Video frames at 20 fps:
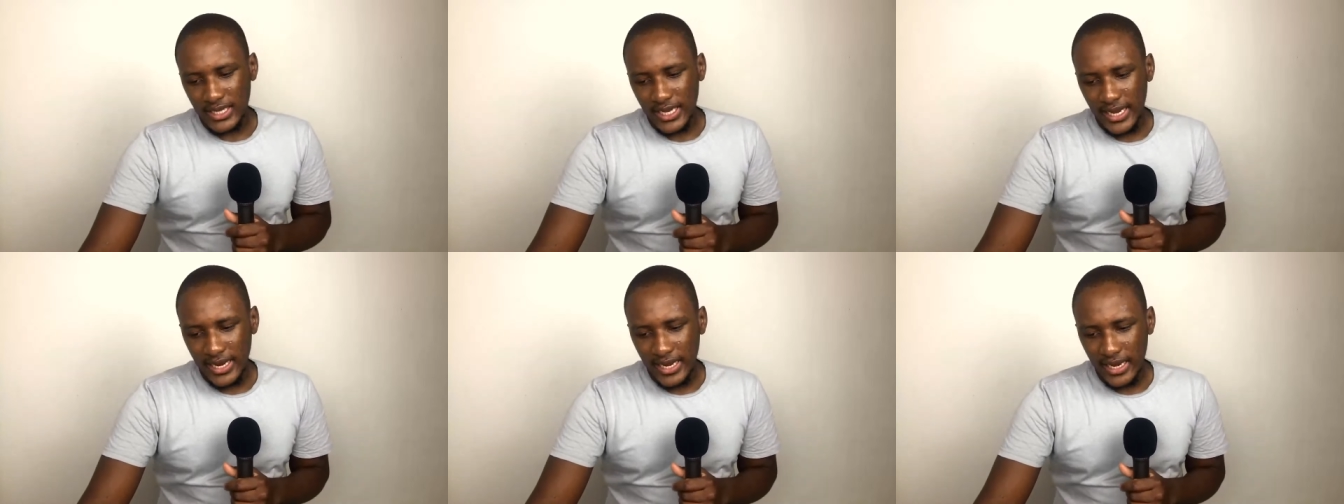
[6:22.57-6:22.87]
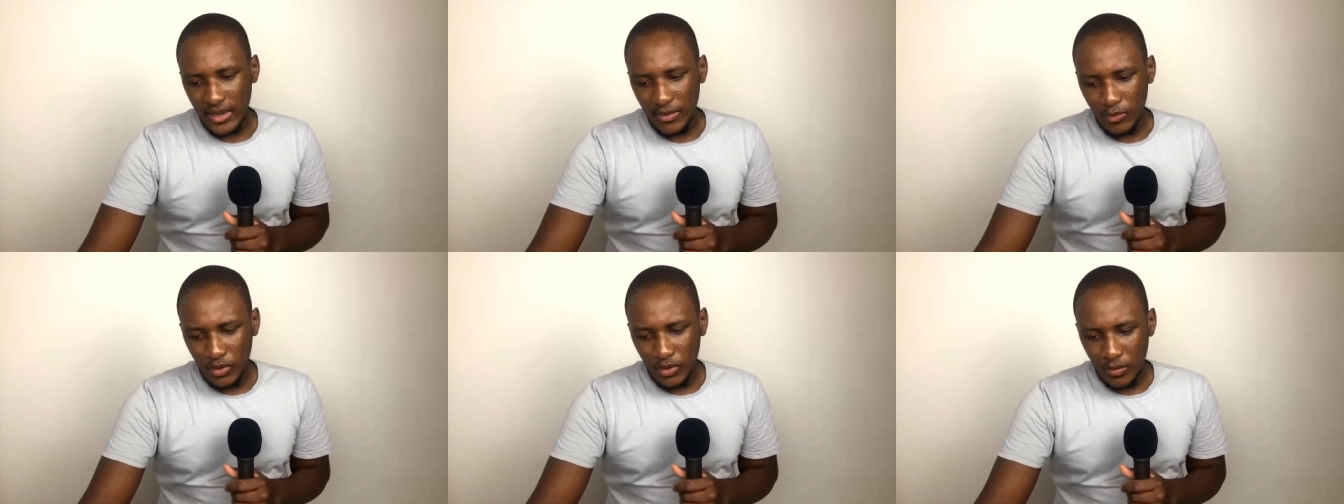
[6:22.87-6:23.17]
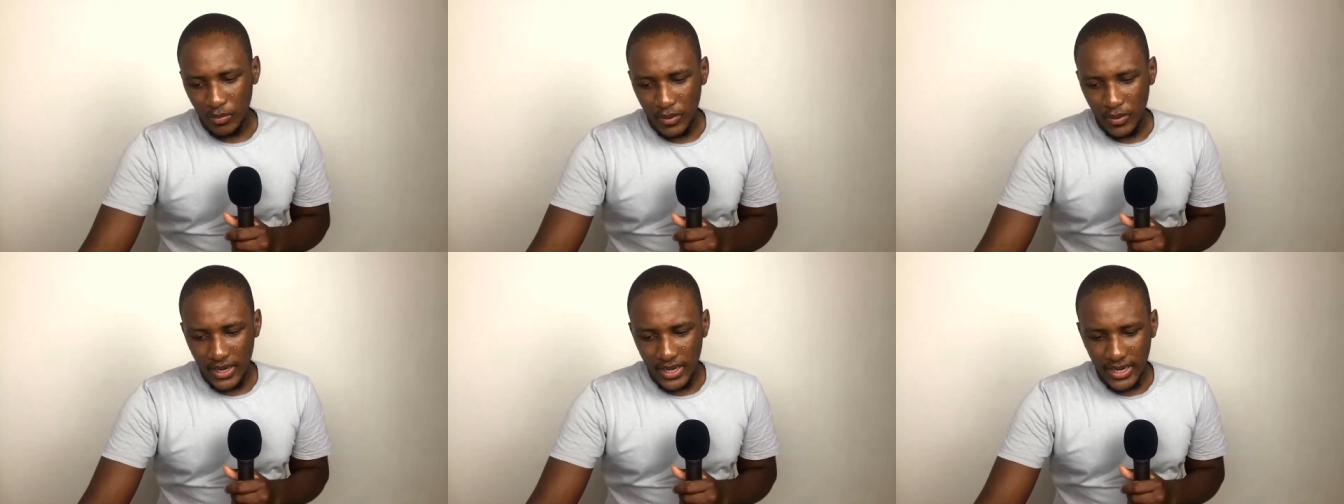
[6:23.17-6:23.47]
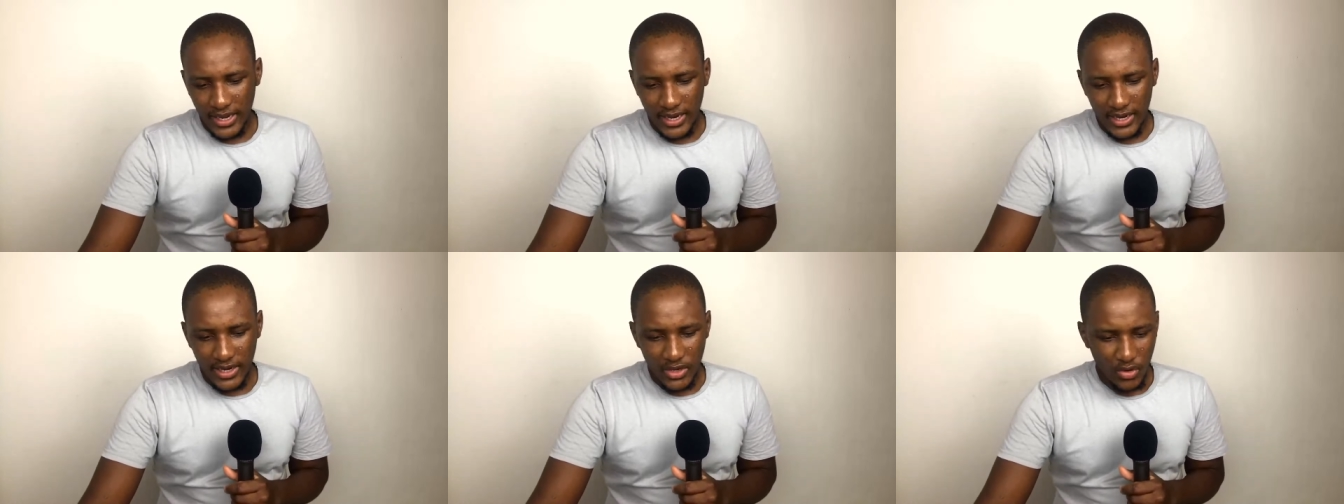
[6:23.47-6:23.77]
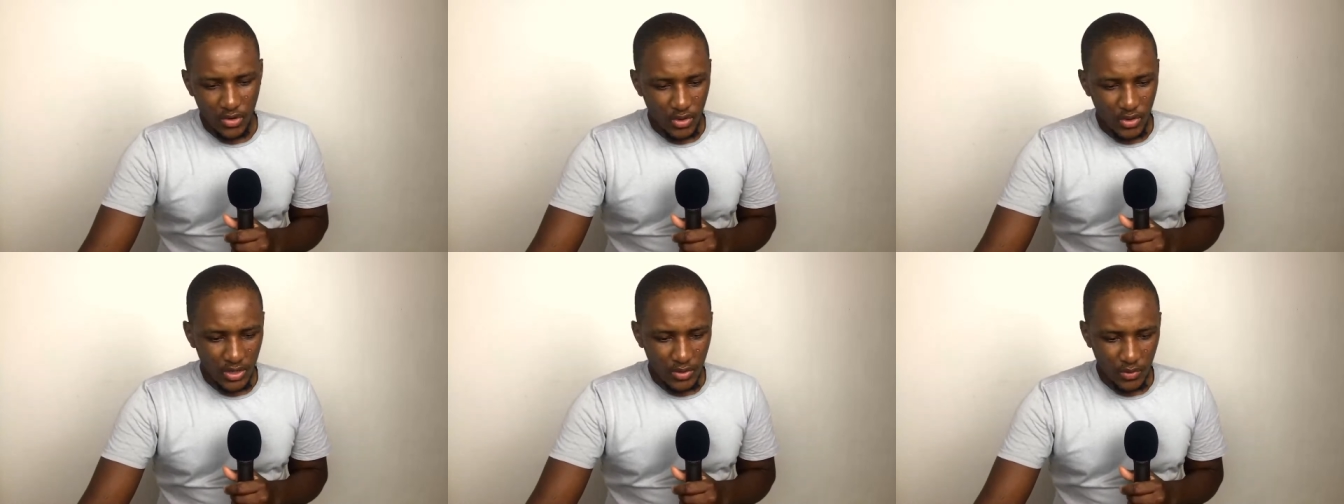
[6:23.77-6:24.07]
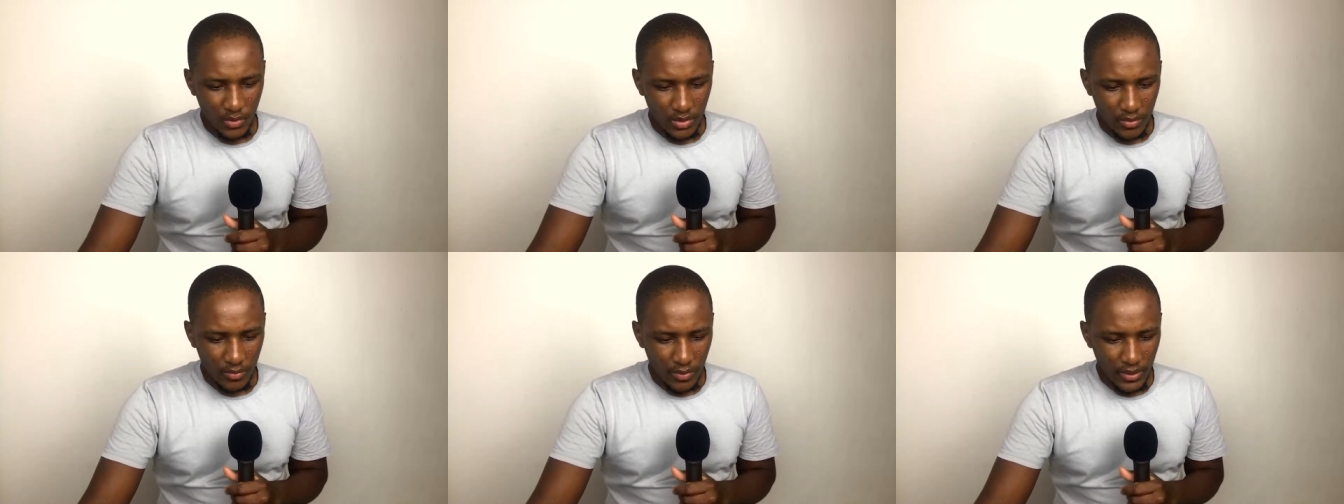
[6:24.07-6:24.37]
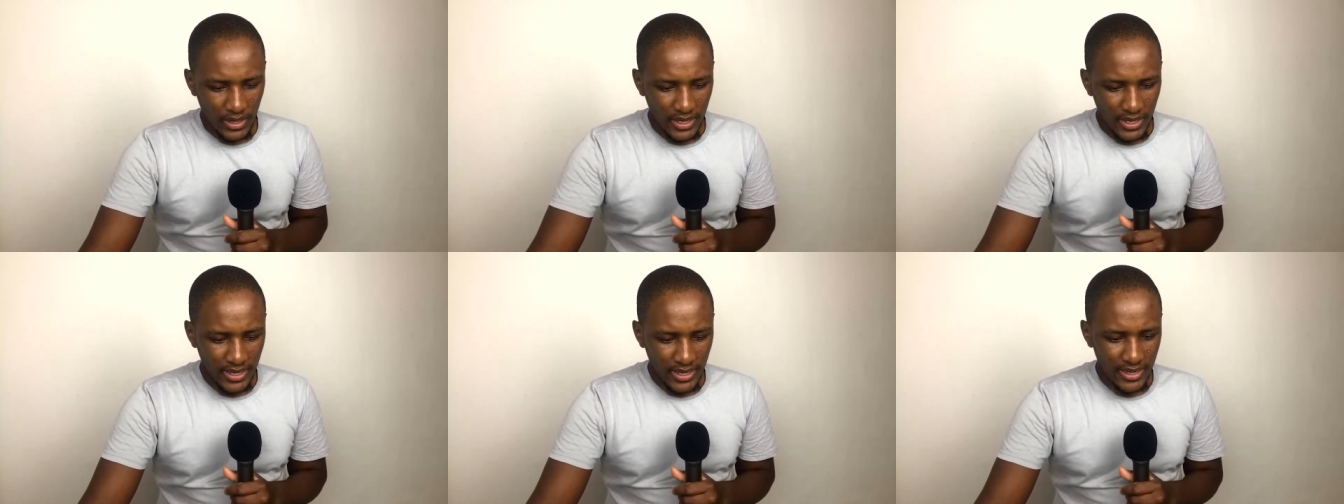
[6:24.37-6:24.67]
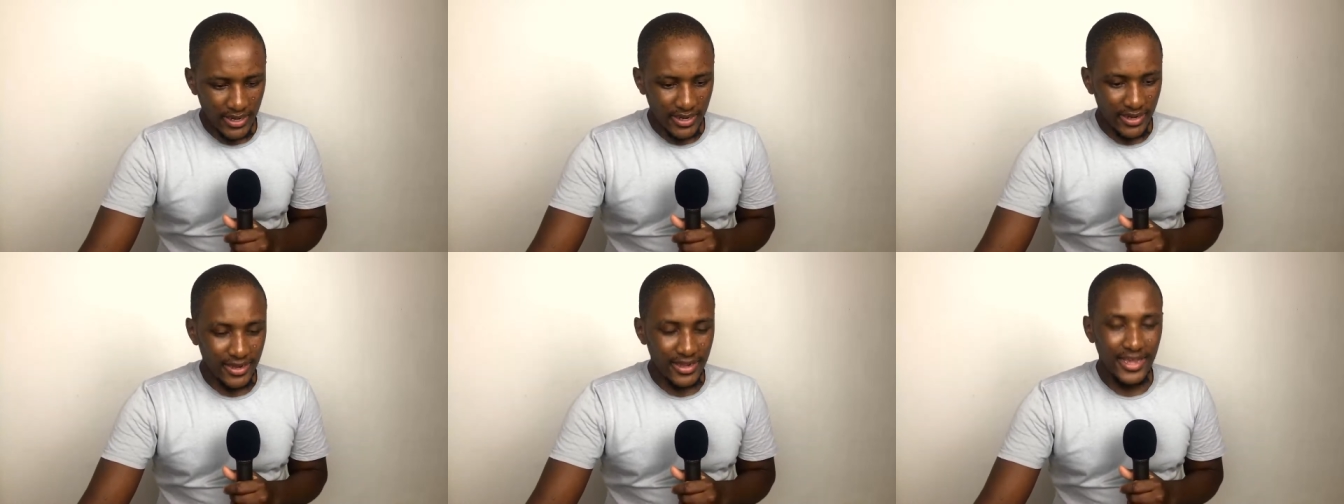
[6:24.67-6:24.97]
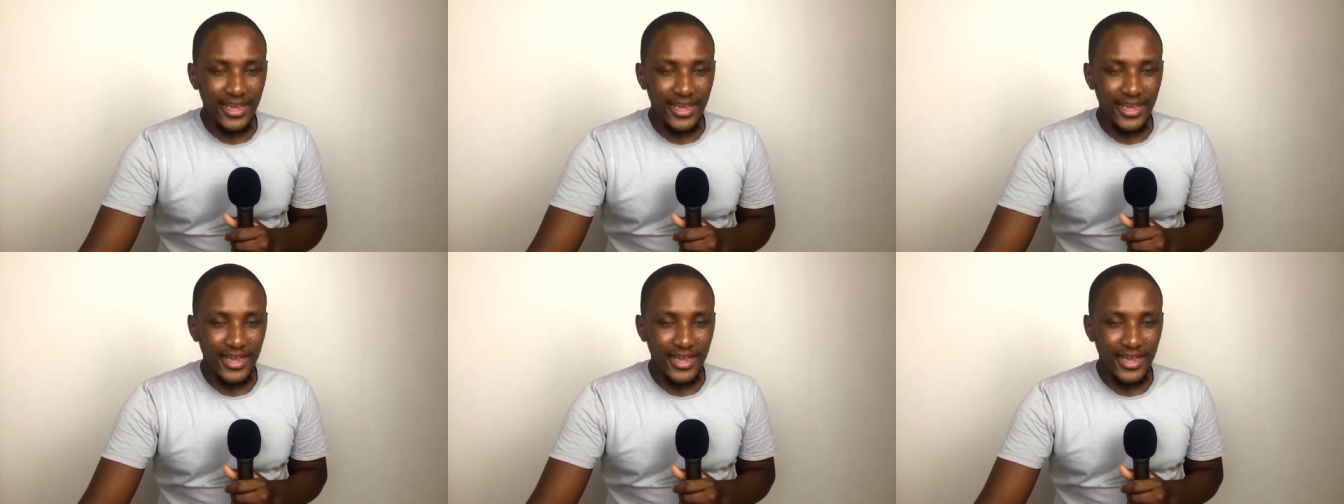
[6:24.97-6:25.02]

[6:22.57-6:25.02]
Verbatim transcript: Caleb will play, Dolly will play,